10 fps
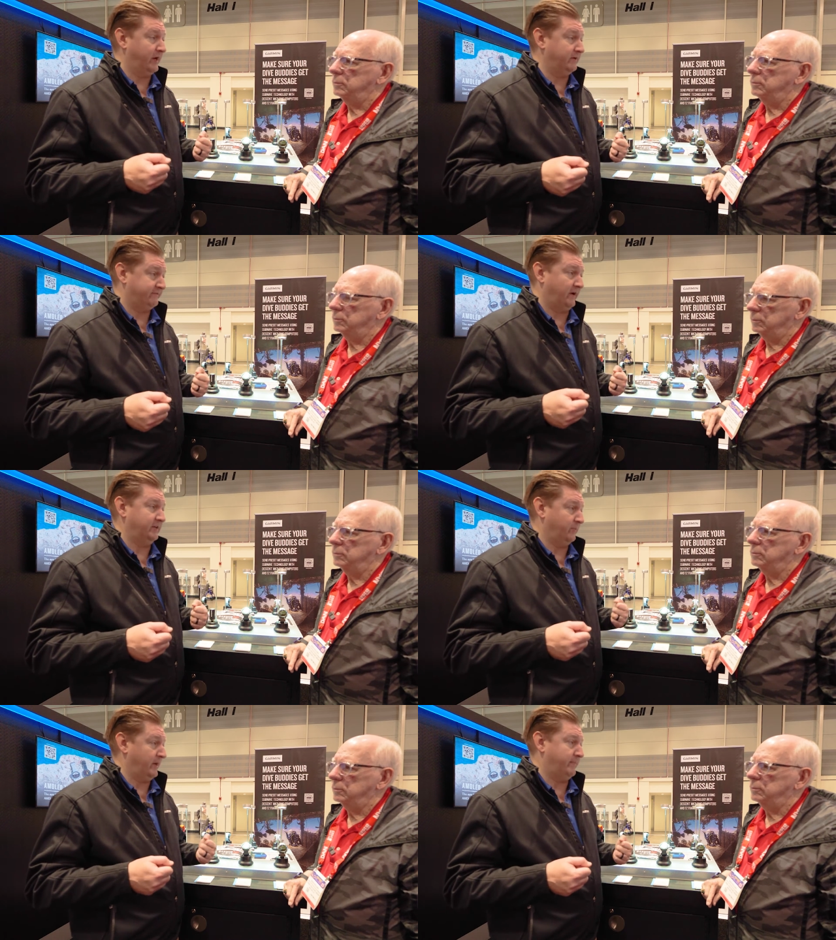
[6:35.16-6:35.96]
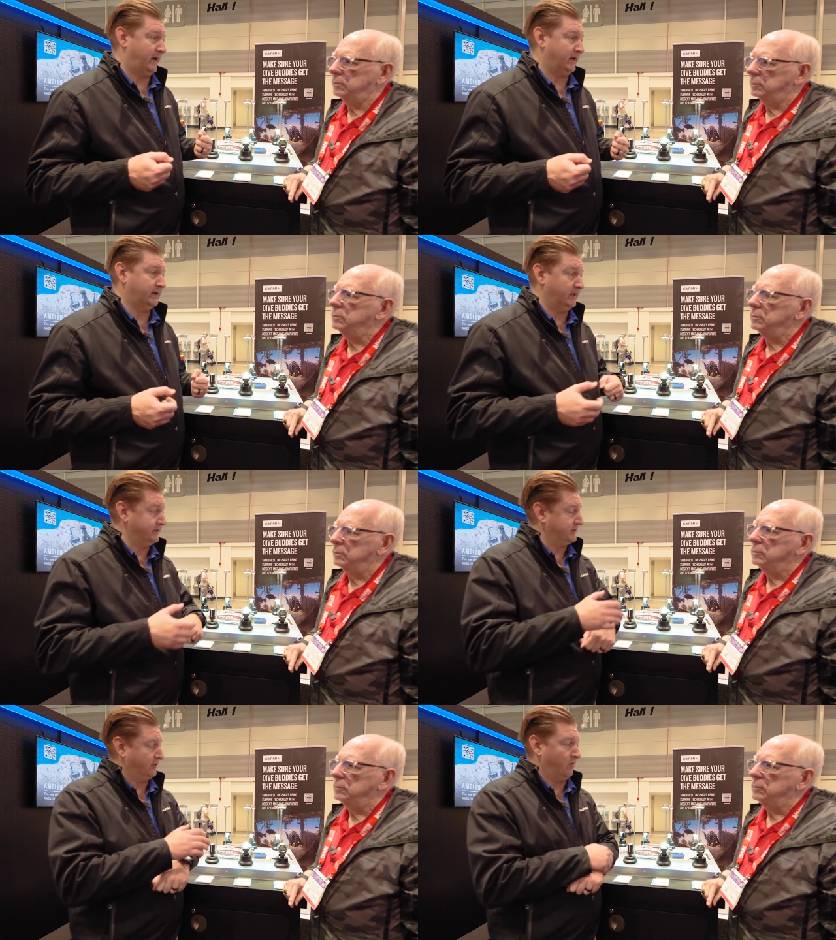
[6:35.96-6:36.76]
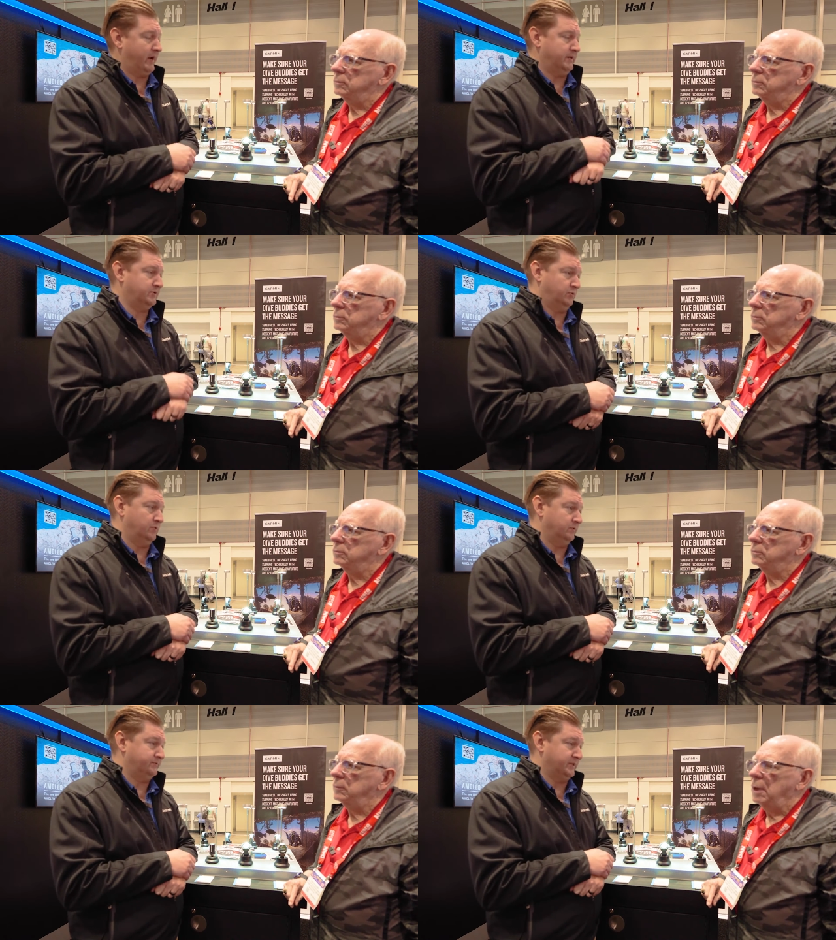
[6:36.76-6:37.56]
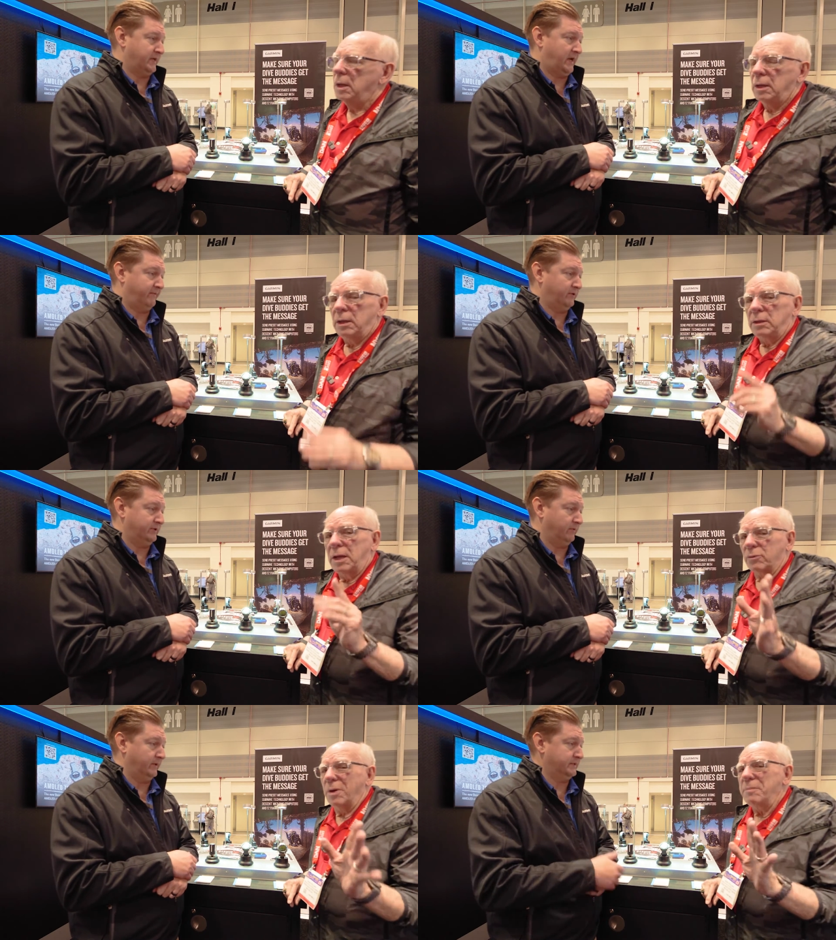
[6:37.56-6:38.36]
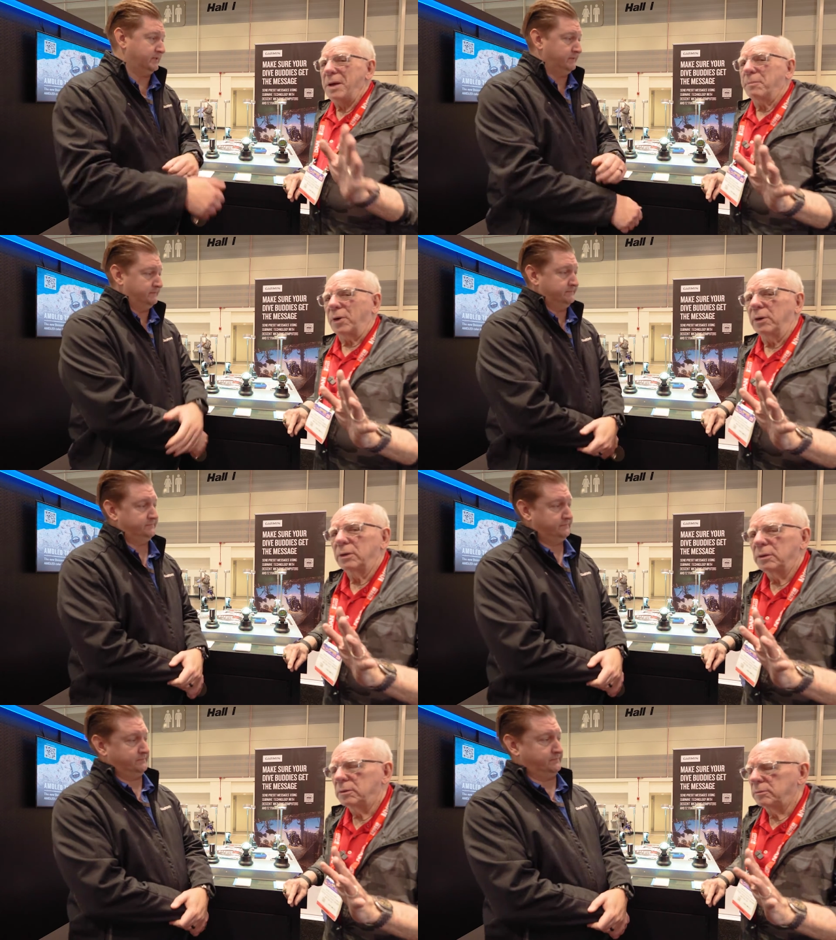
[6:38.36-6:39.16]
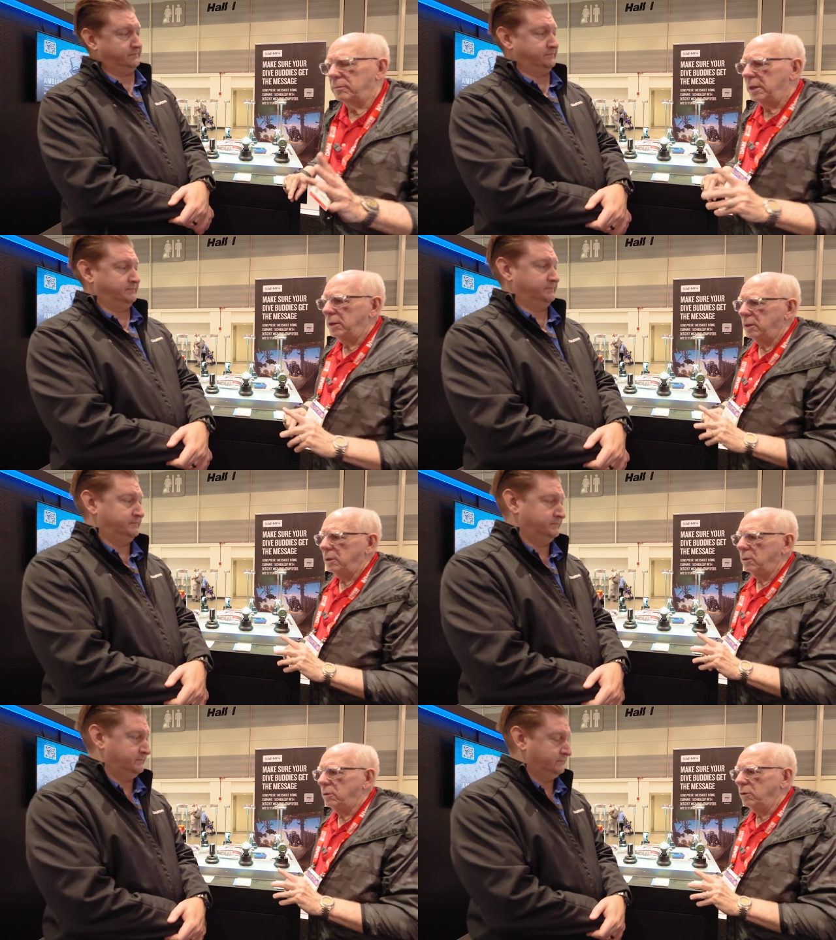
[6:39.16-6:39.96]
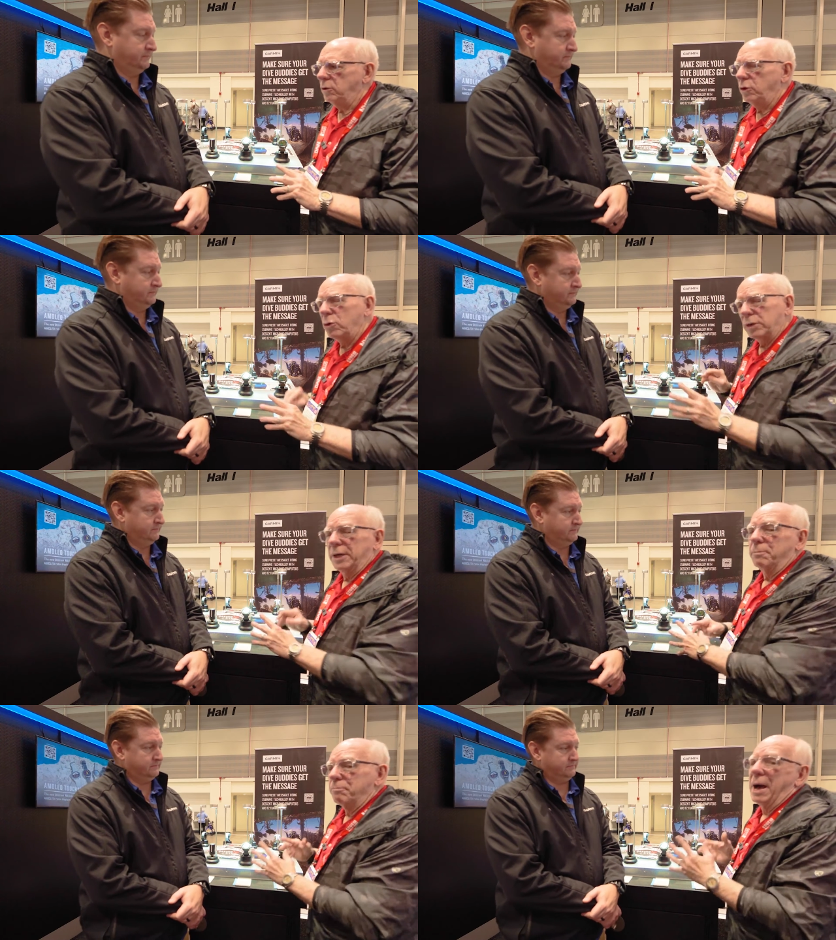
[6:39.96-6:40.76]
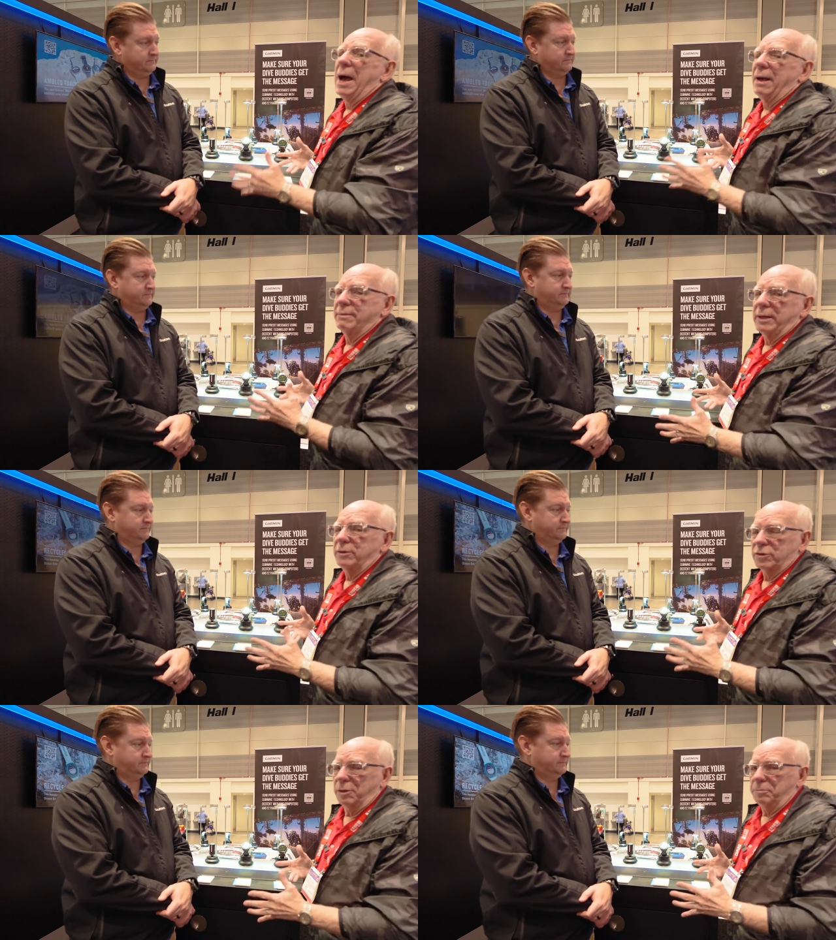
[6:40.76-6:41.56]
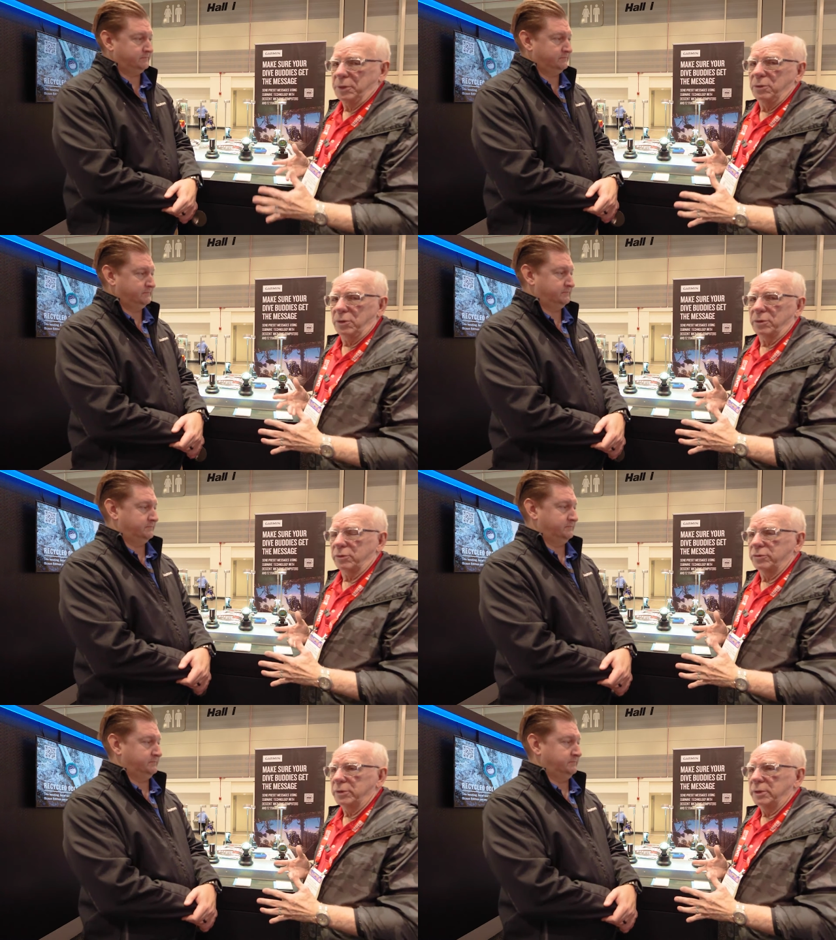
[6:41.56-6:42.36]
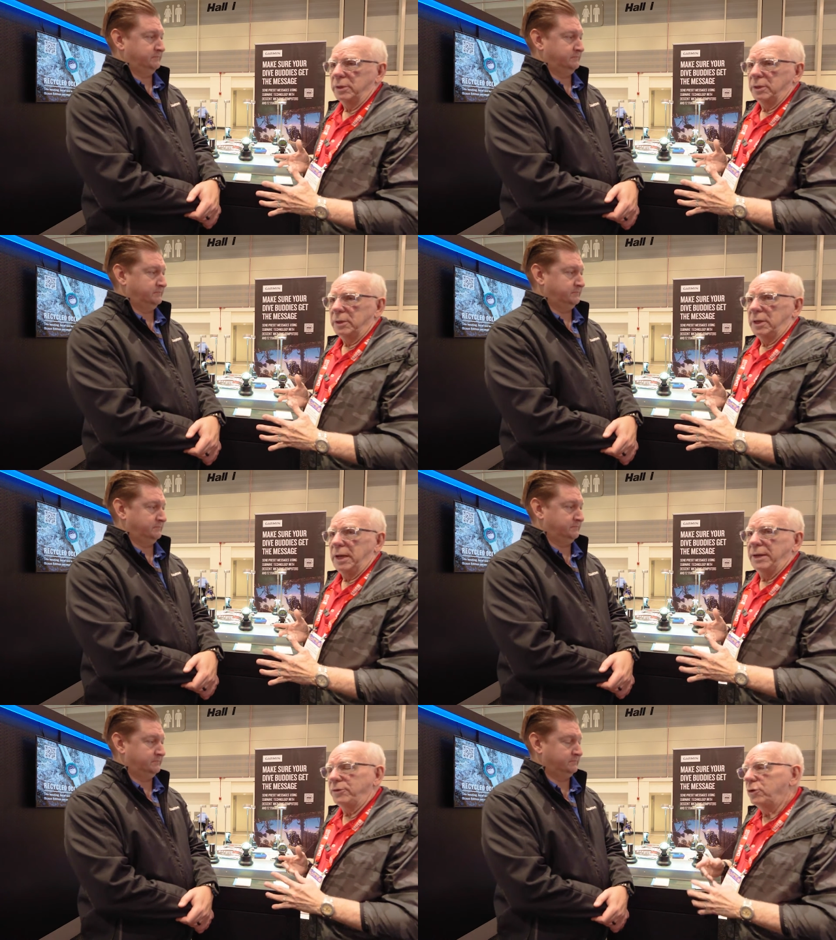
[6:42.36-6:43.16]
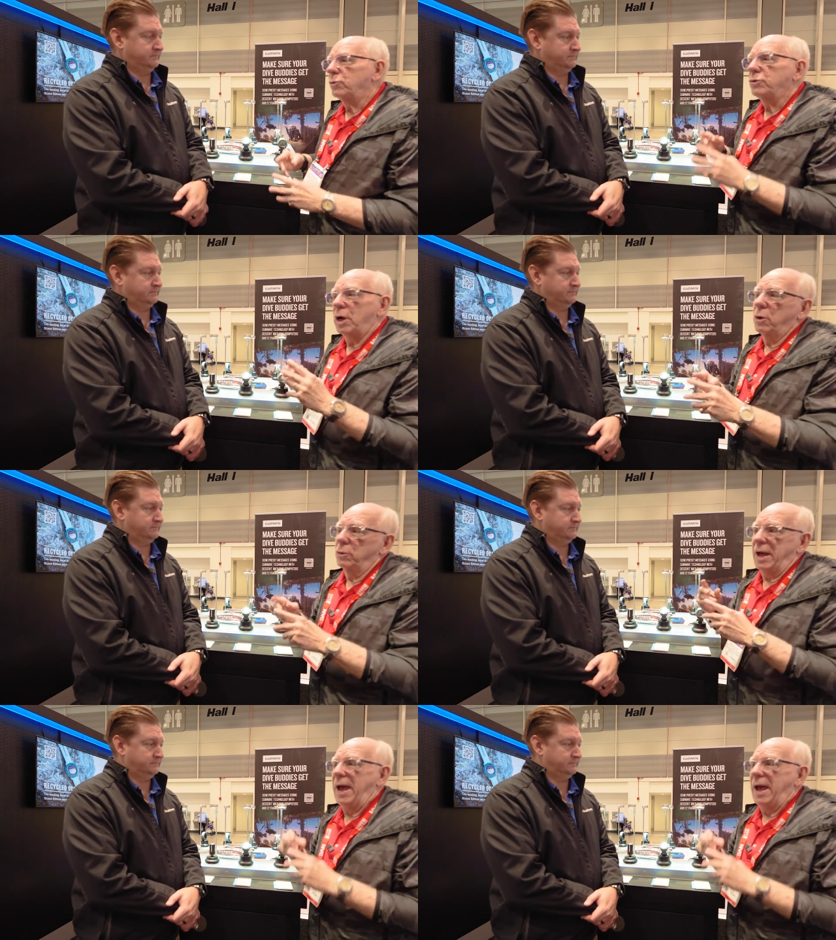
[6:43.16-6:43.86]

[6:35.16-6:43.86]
Speaker 1: a way to find the way back. It's a great tool just to have on. Now
Speaker 2: remember, you can buy these computers and you don't